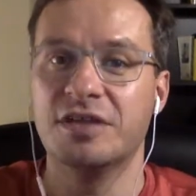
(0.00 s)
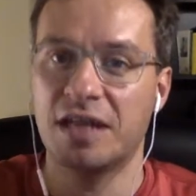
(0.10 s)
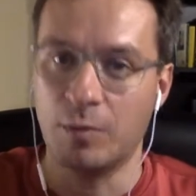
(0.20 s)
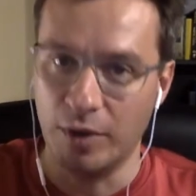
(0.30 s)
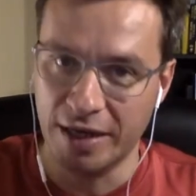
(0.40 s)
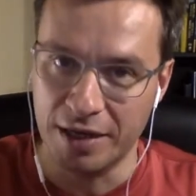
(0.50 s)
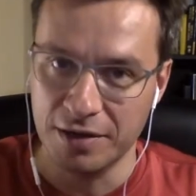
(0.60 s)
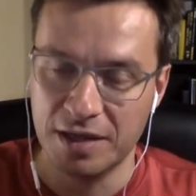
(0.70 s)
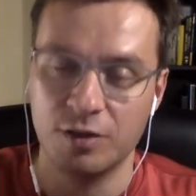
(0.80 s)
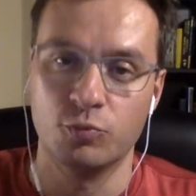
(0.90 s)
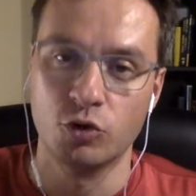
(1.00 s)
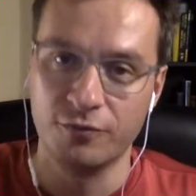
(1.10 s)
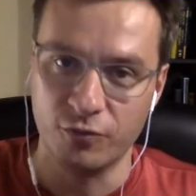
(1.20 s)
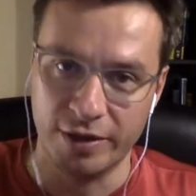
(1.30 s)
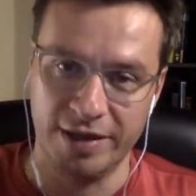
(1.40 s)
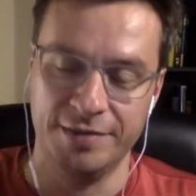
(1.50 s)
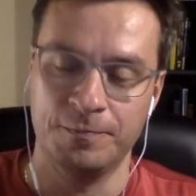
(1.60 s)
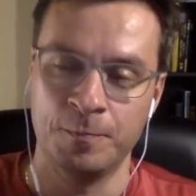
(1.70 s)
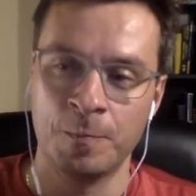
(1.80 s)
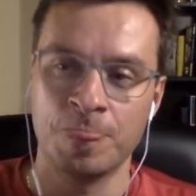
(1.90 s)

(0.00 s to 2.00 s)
to someone else to proofread it